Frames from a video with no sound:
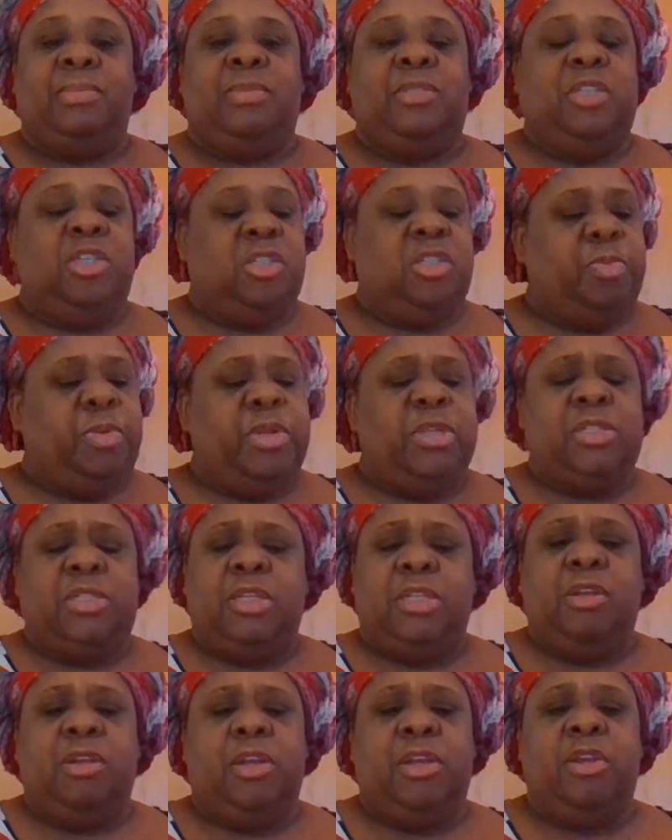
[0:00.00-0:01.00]
Just be
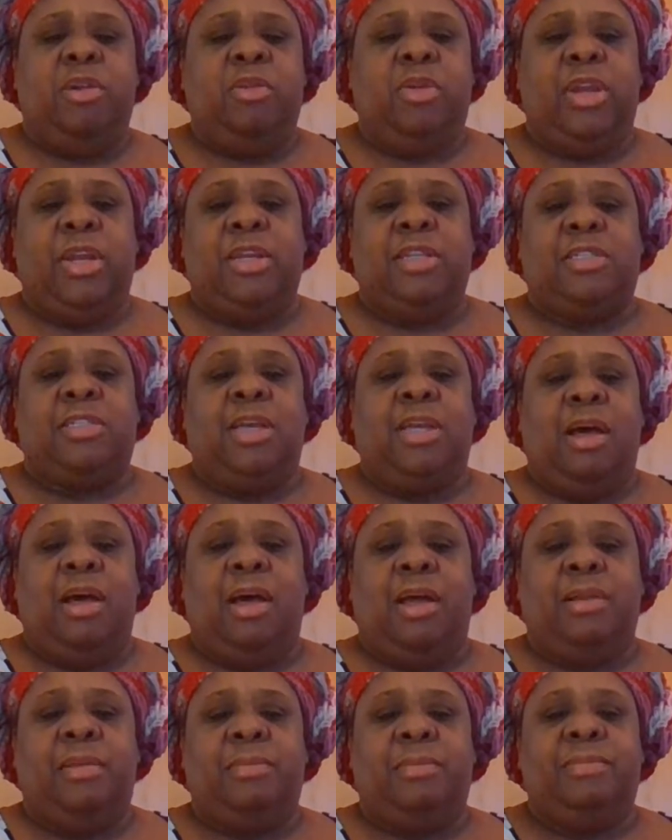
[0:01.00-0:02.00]
still and know that He's
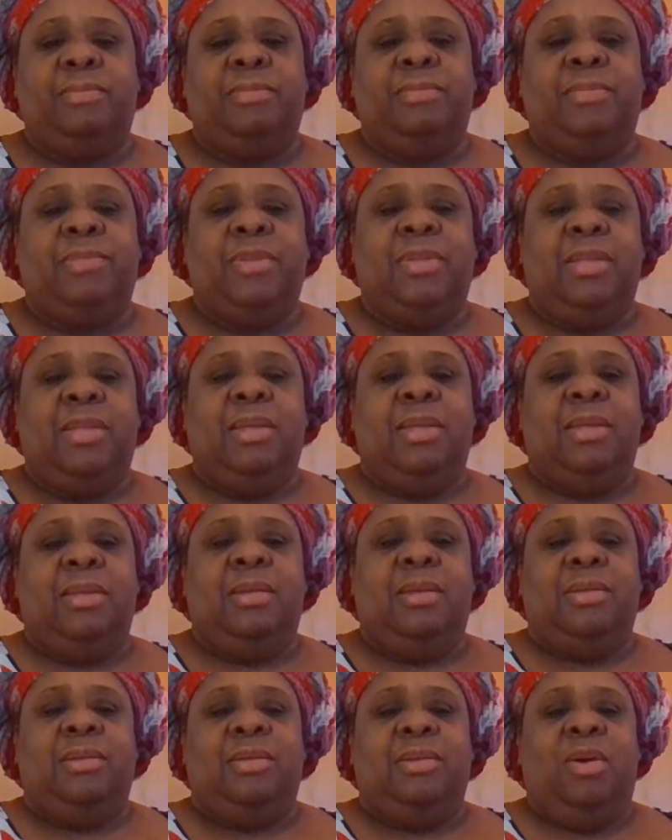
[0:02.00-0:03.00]
God.
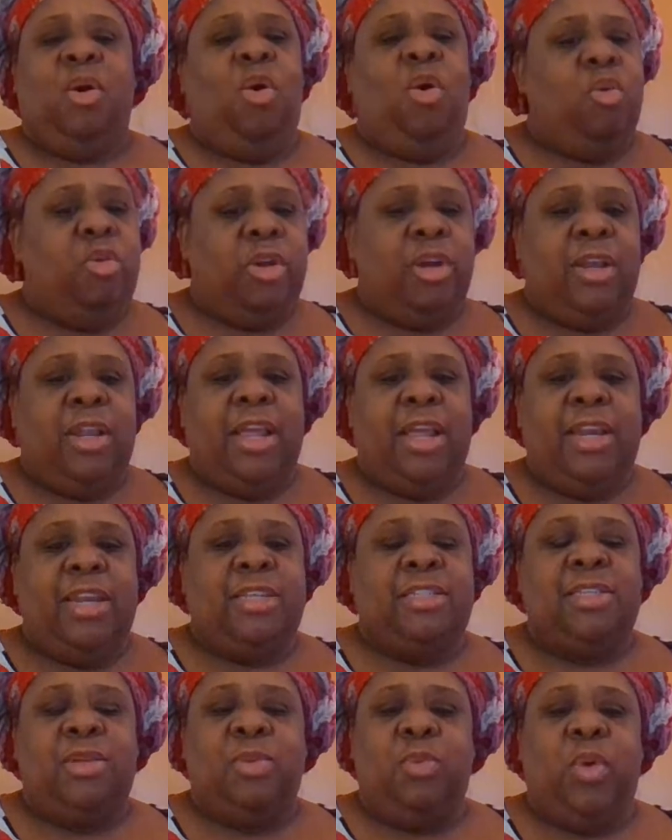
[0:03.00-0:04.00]
Older
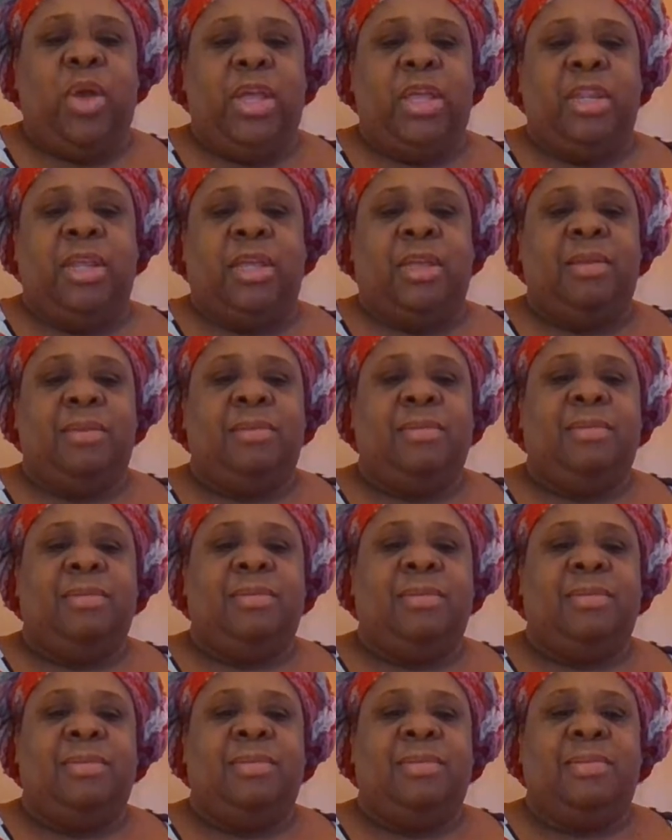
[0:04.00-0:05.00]
ladies in waiting,
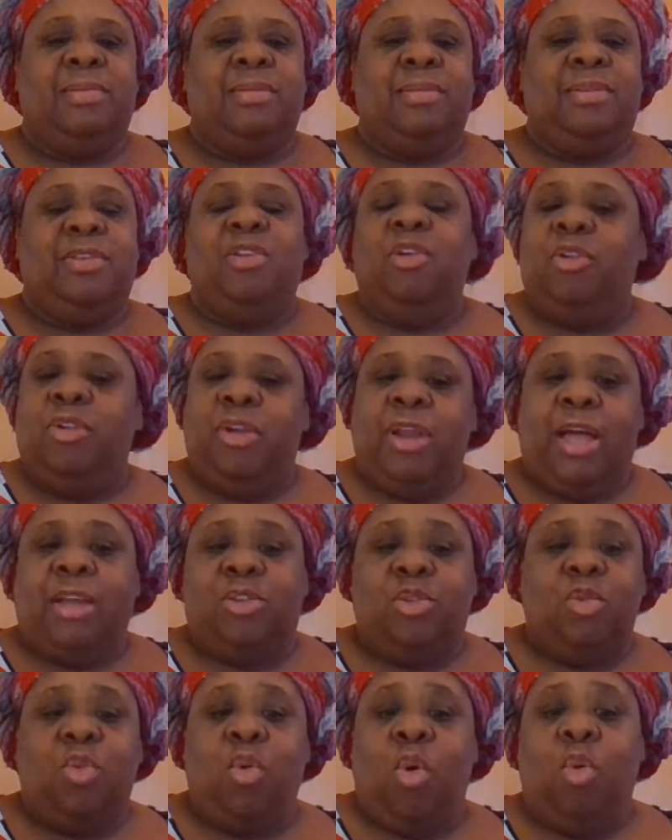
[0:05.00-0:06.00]
you're
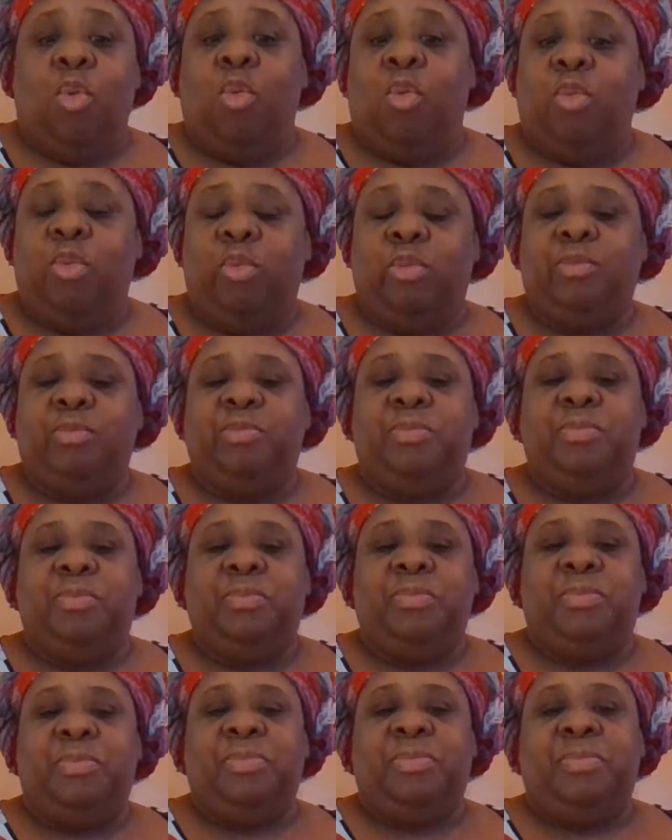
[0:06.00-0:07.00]
not too old.
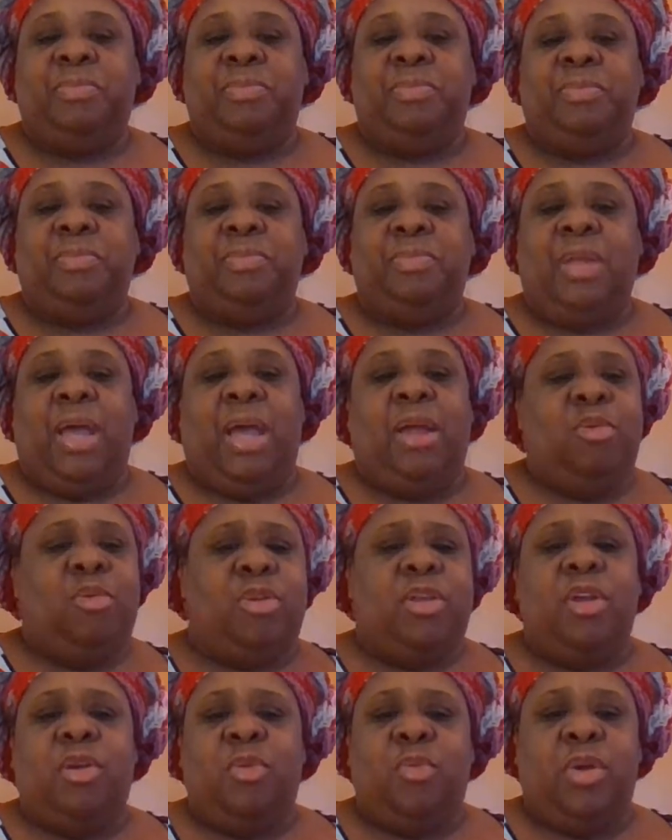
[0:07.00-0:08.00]
I
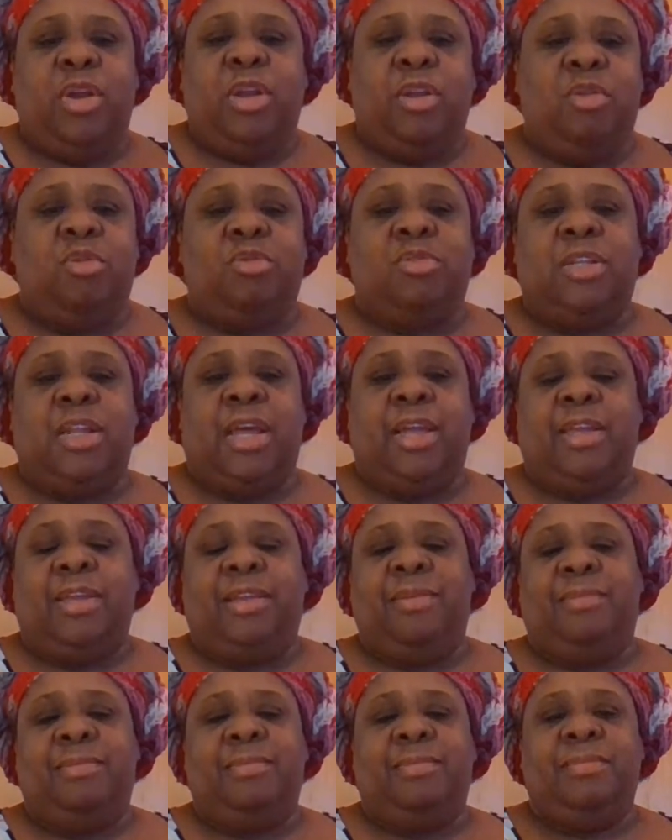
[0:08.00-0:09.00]
don't care what it looks
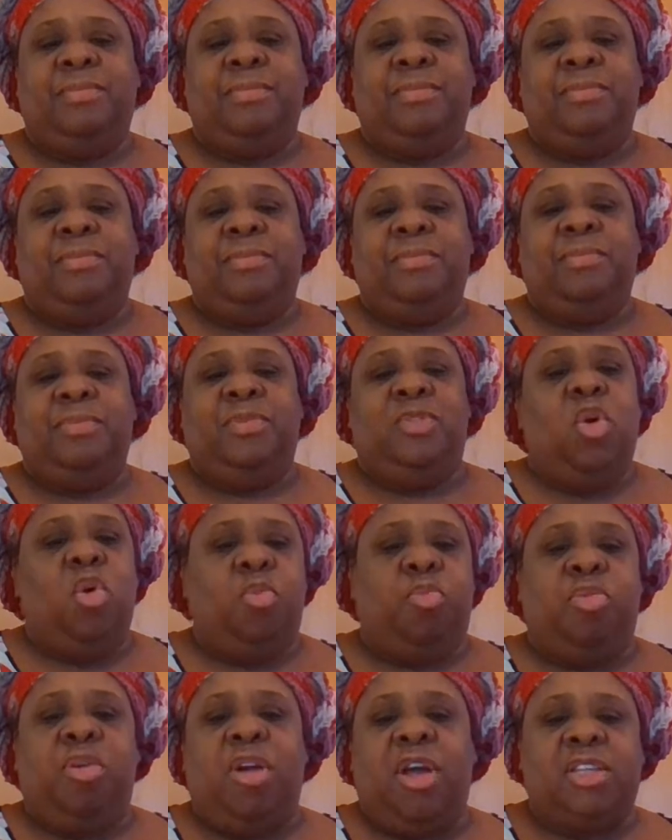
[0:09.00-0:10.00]
like.
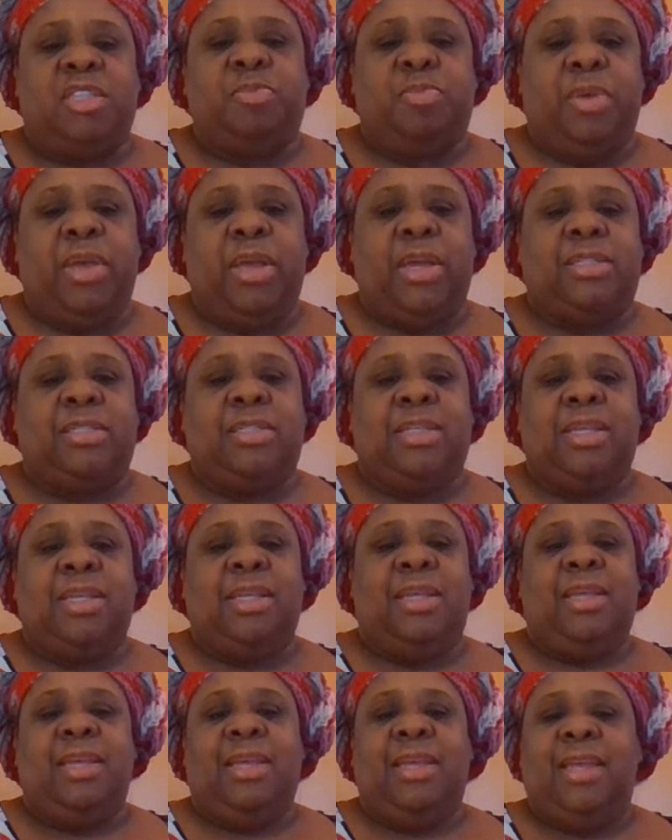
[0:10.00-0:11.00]
No prospects.
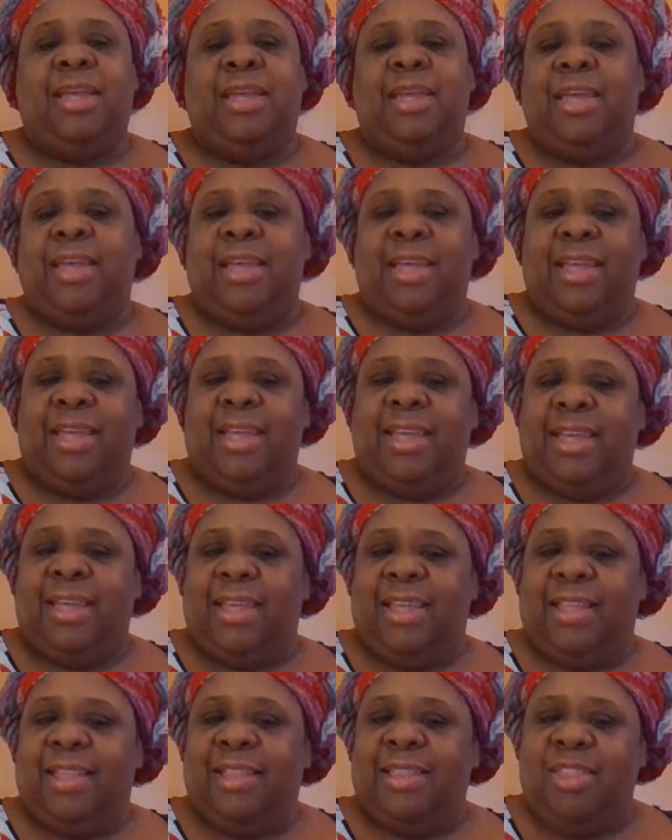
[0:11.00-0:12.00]

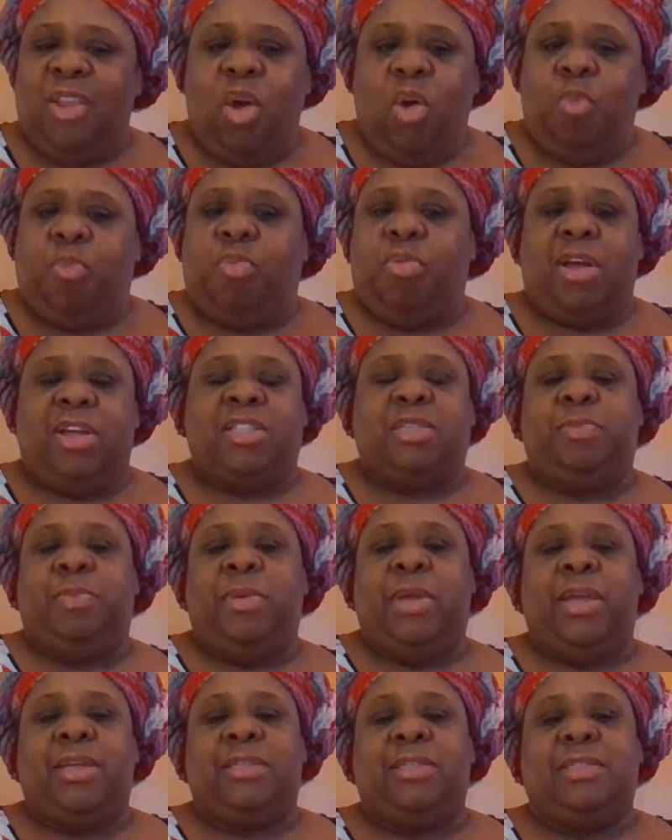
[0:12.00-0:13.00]
No
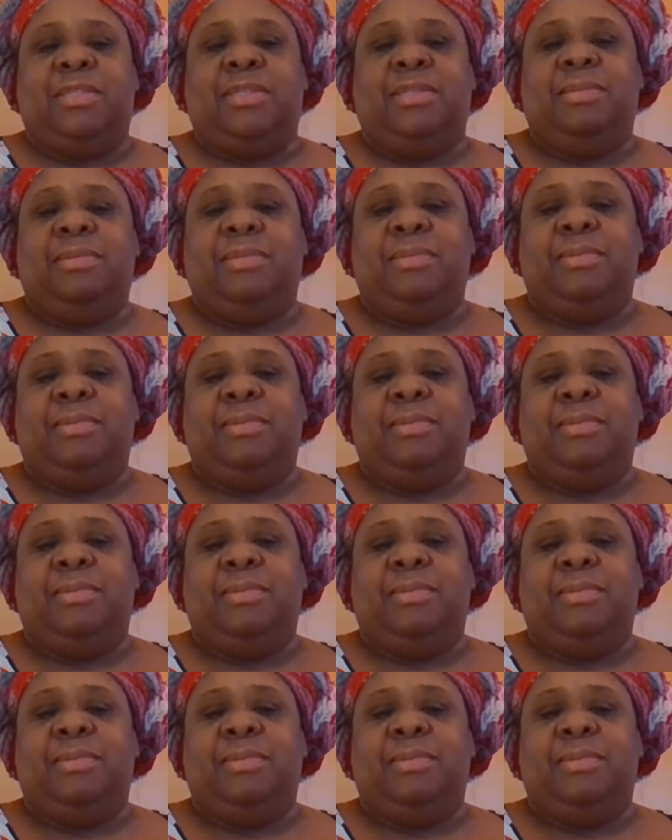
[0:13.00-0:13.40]
prospects.